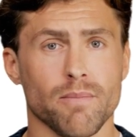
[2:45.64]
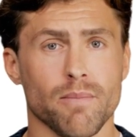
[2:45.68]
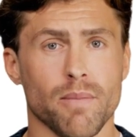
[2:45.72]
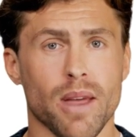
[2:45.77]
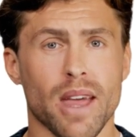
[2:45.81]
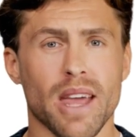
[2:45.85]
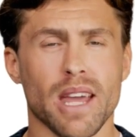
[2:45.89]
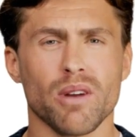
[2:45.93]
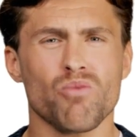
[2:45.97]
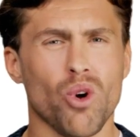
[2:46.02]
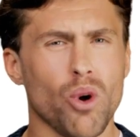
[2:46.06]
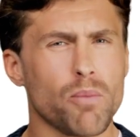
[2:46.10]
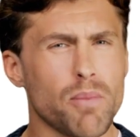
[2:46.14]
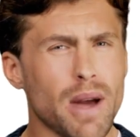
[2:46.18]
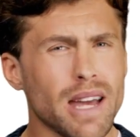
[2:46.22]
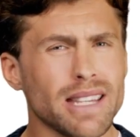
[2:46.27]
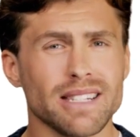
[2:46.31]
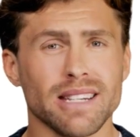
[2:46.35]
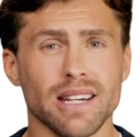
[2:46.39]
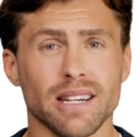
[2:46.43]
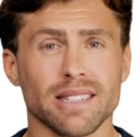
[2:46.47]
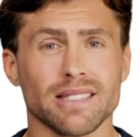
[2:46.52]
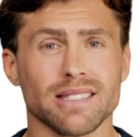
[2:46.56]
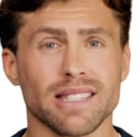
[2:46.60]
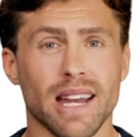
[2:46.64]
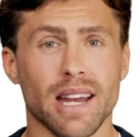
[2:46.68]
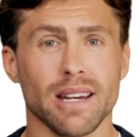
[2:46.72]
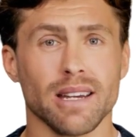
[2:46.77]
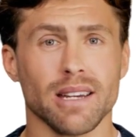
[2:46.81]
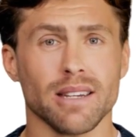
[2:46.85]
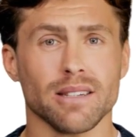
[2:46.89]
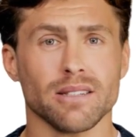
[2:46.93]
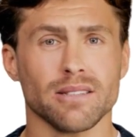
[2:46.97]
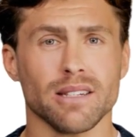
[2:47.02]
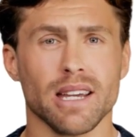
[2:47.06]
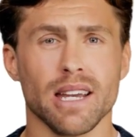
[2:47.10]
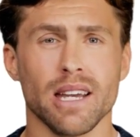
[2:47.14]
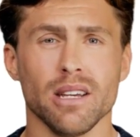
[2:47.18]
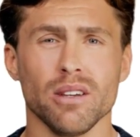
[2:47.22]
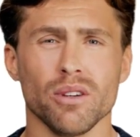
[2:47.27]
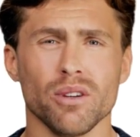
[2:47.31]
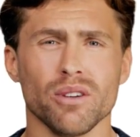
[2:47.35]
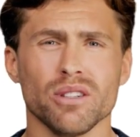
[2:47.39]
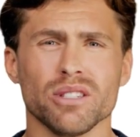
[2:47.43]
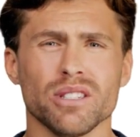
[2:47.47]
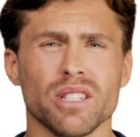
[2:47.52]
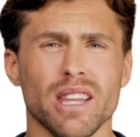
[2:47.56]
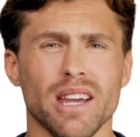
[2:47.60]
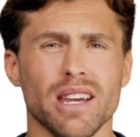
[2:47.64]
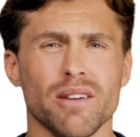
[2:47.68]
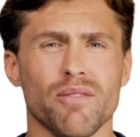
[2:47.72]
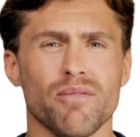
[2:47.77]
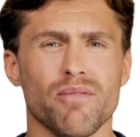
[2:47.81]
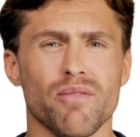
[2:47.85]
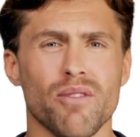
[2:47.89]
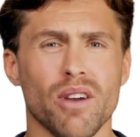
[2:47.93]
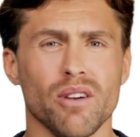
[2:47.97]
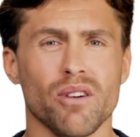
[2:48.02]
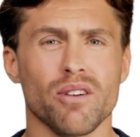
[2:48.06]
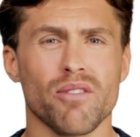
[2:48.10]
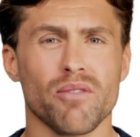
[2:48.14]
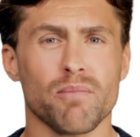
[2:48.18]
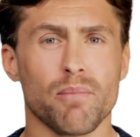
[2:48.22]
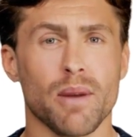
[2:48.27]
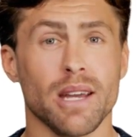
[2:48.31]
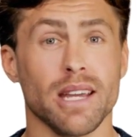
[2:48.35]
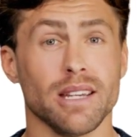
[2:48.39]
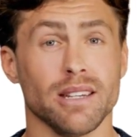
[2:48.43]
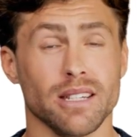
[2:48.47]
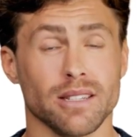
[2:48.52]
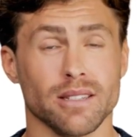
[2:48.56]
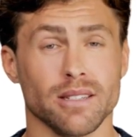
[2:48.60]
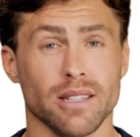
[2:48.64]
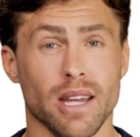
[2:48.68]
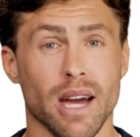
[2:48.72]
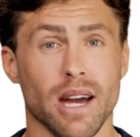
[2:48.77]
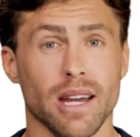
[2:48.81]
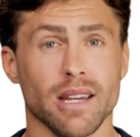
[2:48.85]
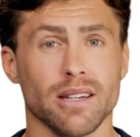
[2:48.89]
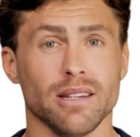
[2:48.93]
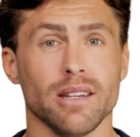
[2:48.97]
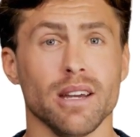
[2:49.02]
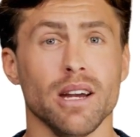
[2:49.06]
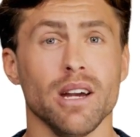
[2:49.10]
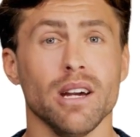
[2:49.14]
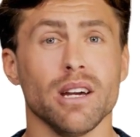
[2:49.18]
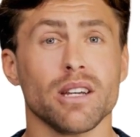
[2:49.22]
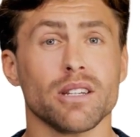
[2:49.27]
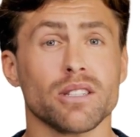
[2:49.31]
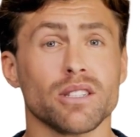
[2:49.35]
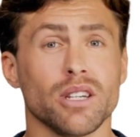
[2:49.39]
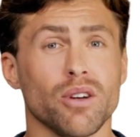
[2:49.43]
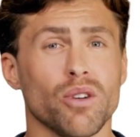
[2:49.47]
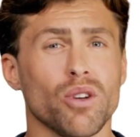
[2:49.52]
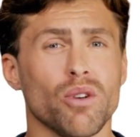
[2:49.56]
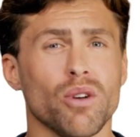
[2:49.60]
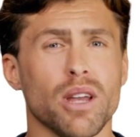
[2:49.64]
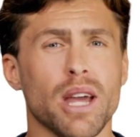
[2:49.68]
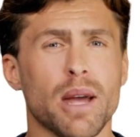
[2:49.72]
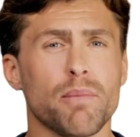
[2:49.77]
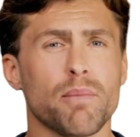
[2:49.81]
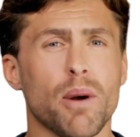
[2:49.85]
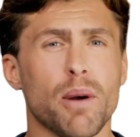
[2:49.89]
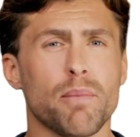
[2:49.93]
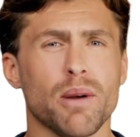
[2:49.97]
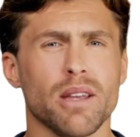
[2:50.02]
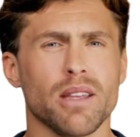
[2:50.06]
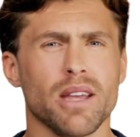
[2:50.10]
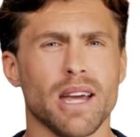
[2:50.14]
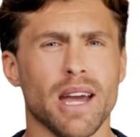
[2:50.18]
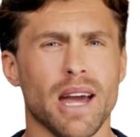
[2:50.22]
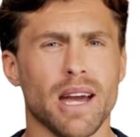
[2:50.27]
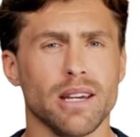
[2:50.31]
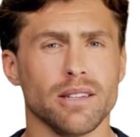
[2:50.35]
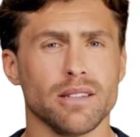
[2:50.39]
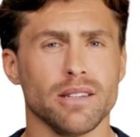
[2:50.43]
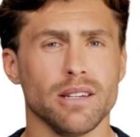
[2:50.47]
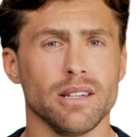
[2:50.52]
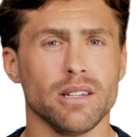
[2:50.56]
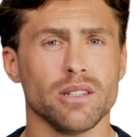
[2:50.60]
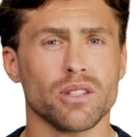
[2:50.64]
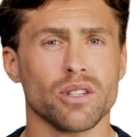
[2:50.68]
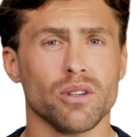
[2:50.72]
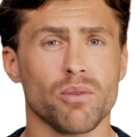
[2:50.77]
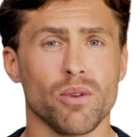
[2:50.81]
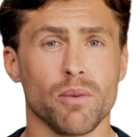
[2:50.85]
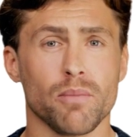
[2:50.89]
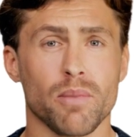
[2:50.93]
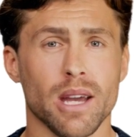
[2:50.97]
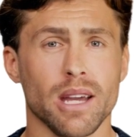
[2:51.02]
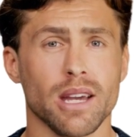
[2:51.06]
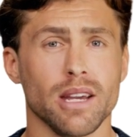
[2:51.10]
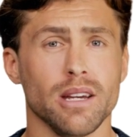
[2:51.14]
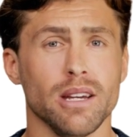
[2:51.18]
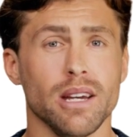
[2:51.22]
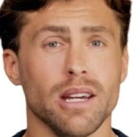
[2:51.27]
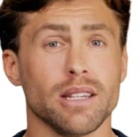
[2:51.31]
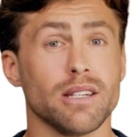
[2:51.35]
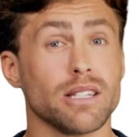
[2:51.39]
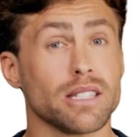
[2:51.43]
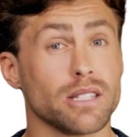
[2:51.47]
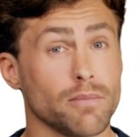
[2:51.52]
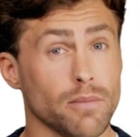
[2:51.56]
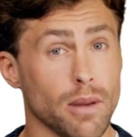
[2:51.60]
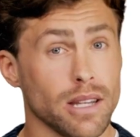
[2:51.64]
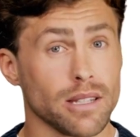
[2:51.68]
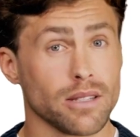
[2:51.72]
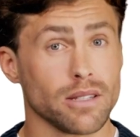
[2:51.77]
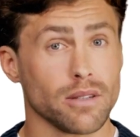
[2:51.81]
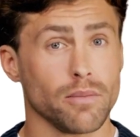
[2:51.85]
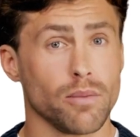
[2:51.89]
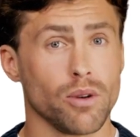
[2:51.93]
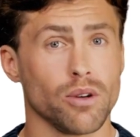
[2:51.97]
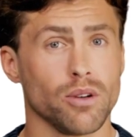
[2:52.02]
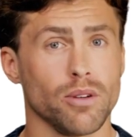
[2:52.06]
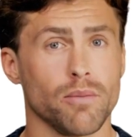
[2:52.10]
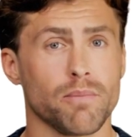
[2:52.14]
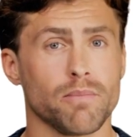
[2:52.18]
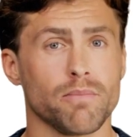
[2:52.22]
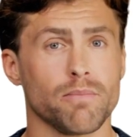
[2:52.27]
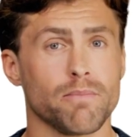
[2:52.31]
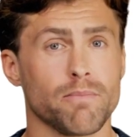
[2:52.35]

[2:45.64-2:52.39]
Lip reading: In romantic settings, it looks like fear of being disliked, so you keep upping the ante to remain indispensable.